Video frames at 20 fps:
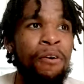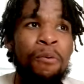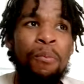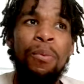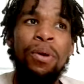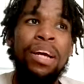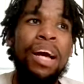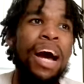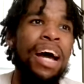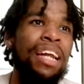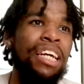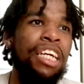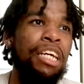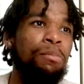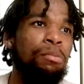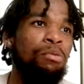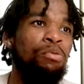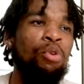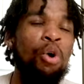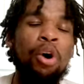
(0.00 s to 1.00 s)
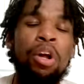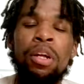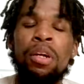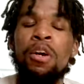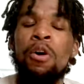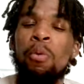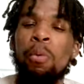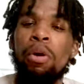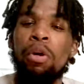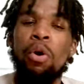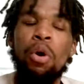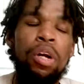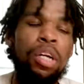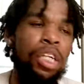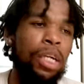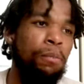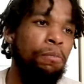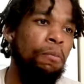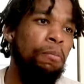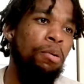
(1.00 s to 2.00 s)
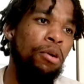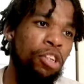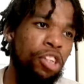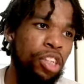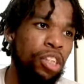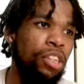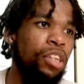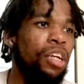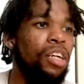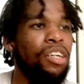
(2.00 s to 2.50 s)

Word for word: We gotta keep it rolling. We're gonna keep it pushing.